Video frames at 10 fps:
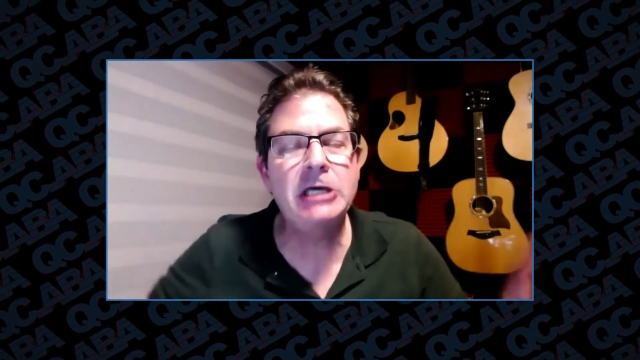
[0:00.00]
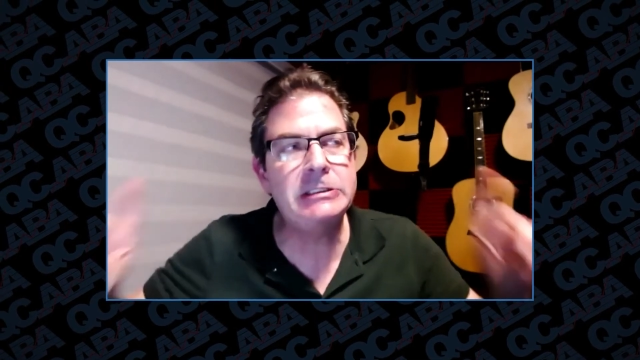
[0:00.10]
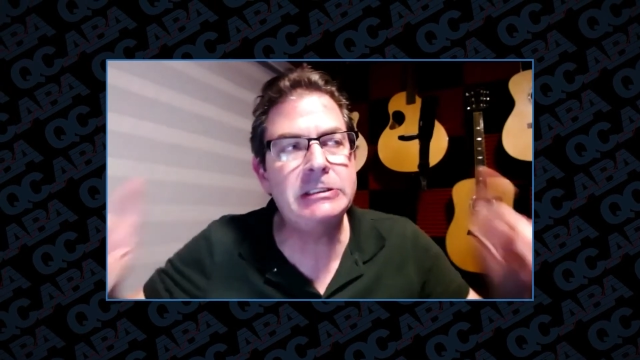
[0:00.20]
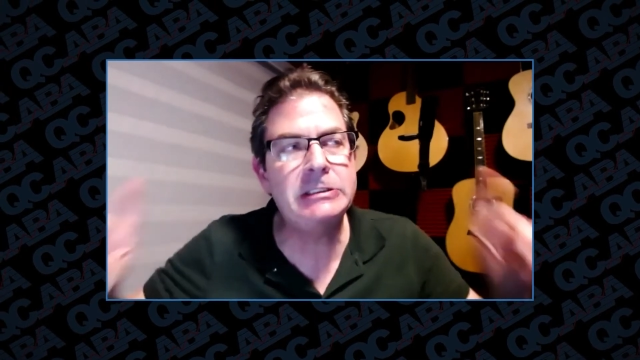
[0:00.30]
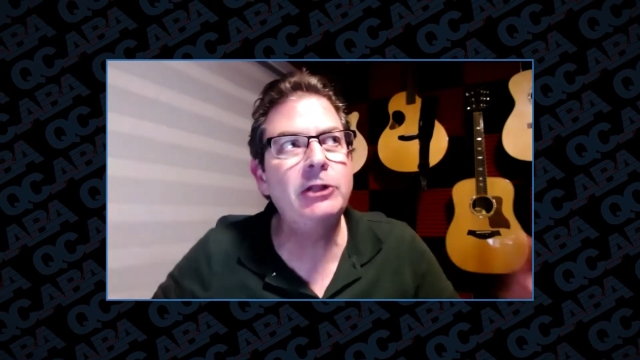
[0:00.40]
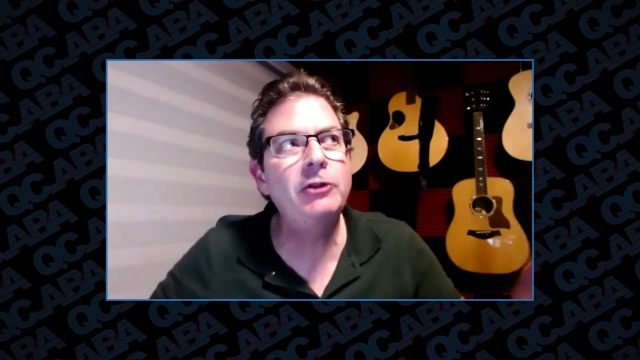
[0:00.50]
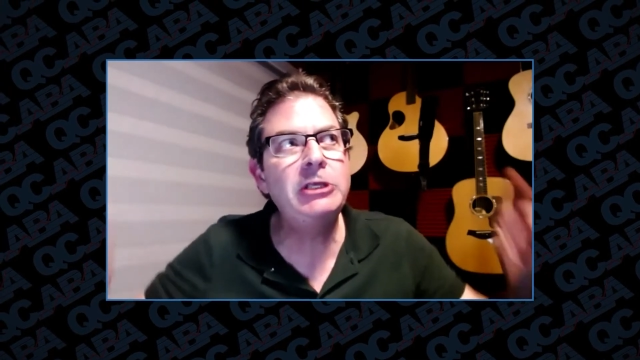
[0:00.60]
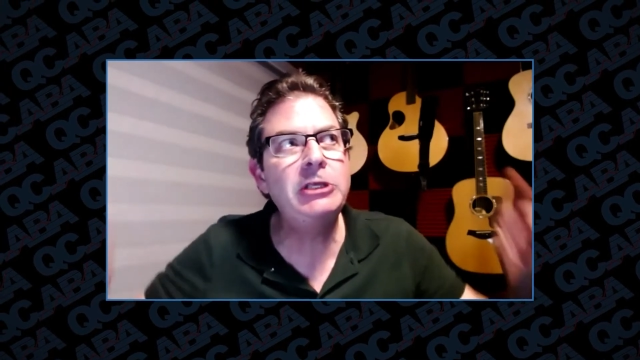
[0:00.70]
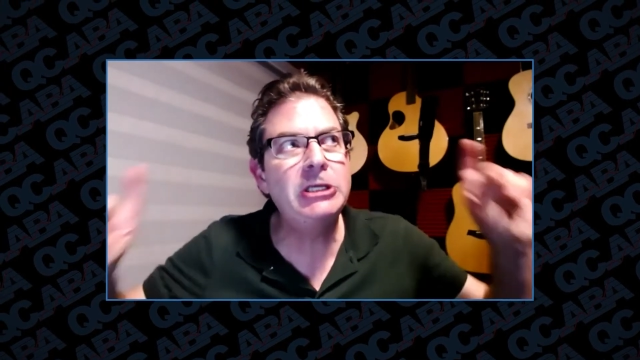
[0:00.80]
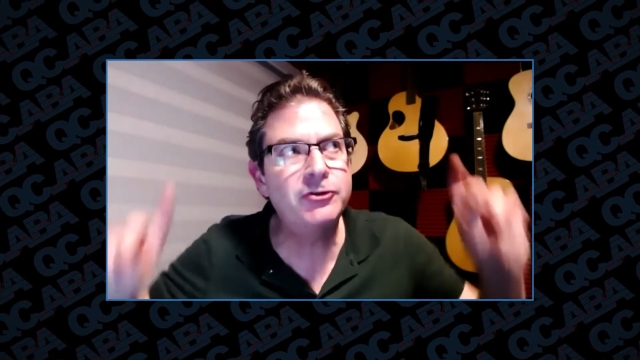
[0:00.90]
until
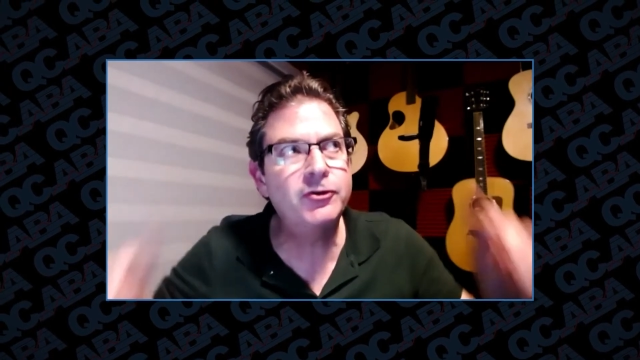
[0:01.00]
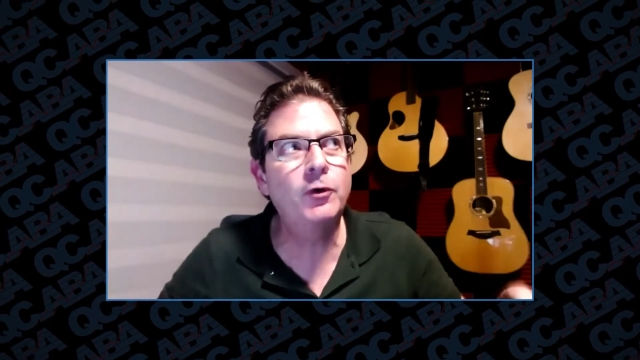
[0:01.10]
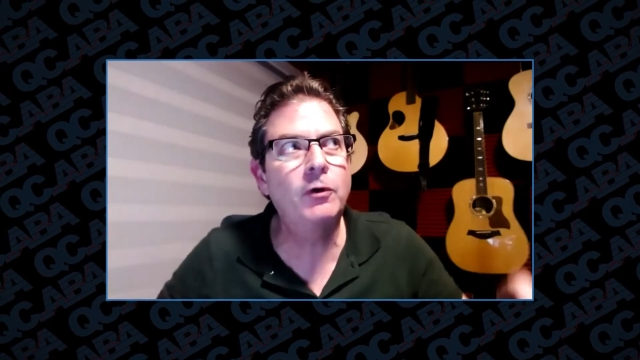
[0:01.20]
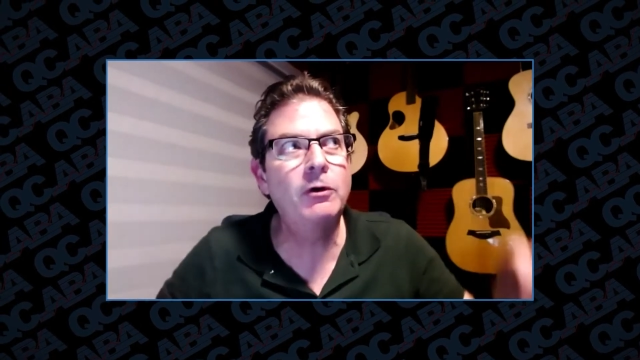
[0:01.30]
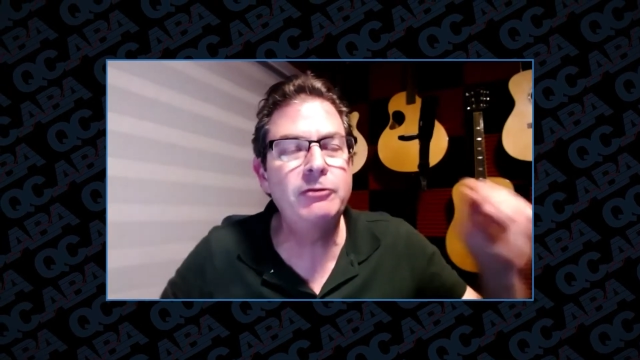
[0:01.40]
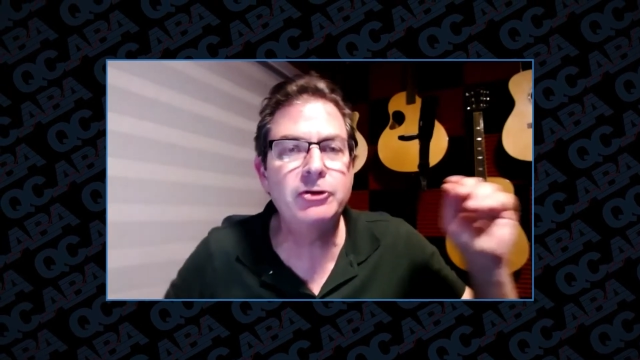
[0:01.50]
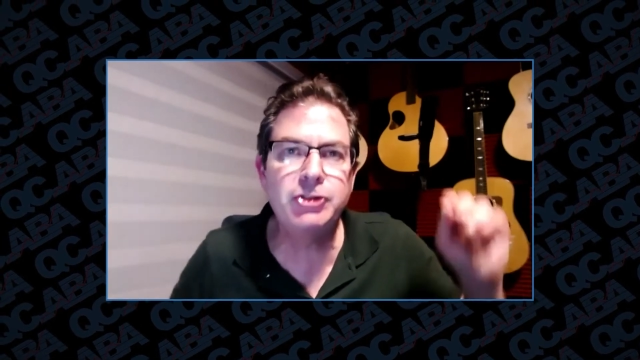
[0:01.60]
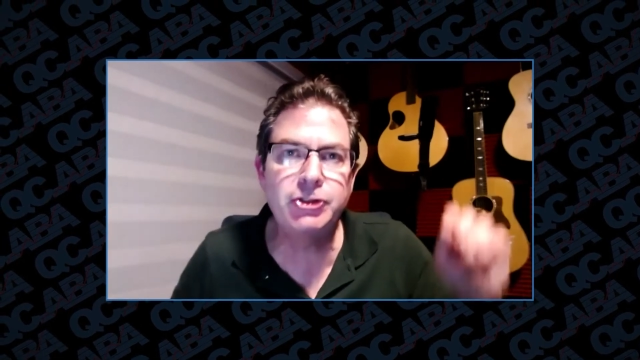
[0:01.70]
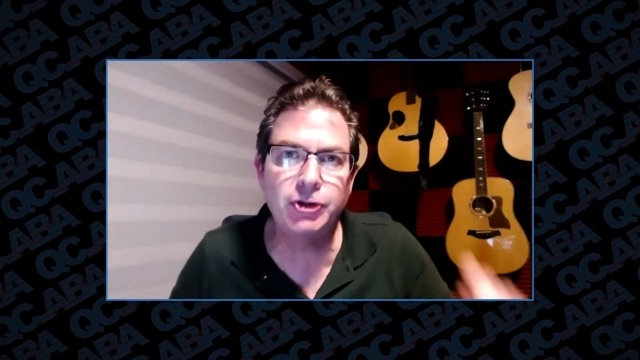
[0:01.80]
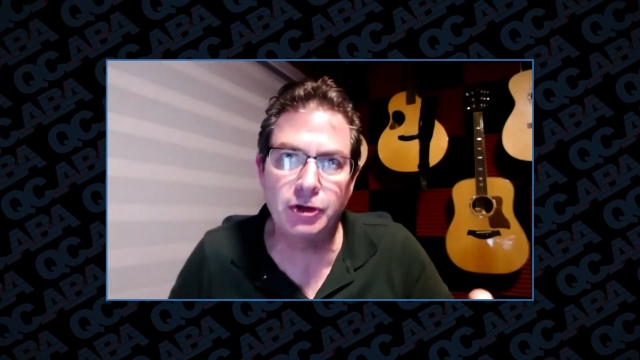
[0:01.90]
he had torn the
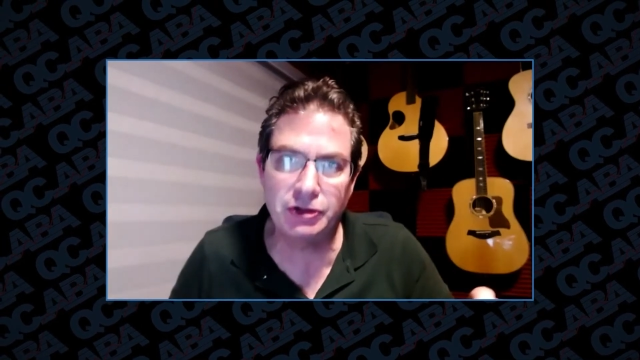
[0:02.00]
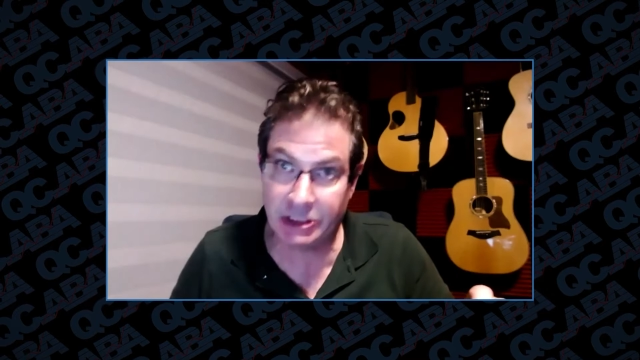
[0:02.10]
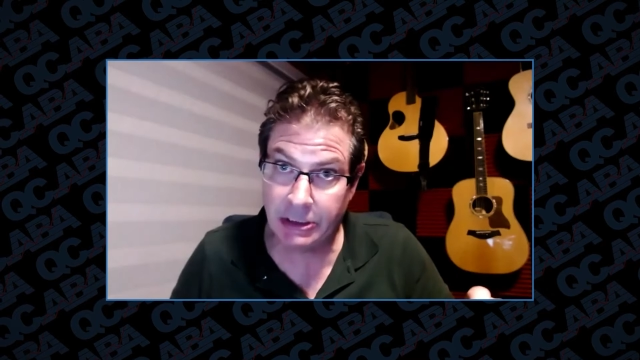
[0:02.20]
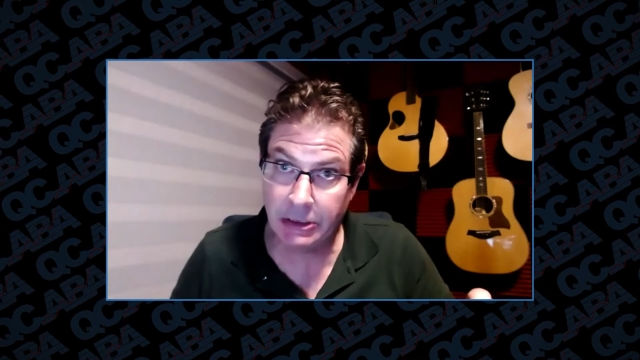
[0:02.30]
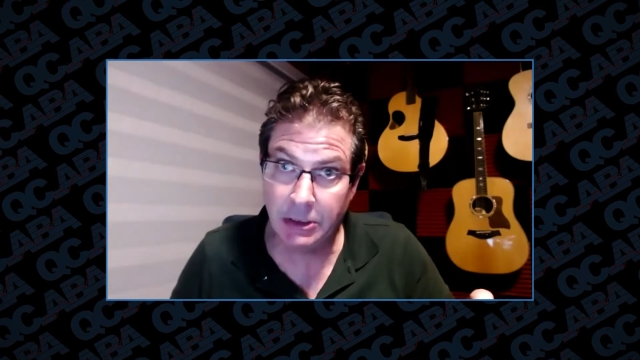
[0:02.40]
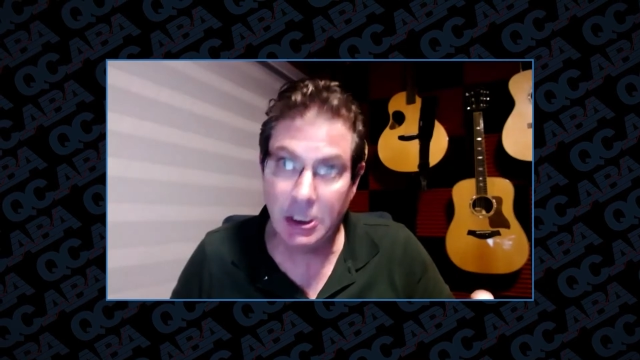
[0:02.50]
shirt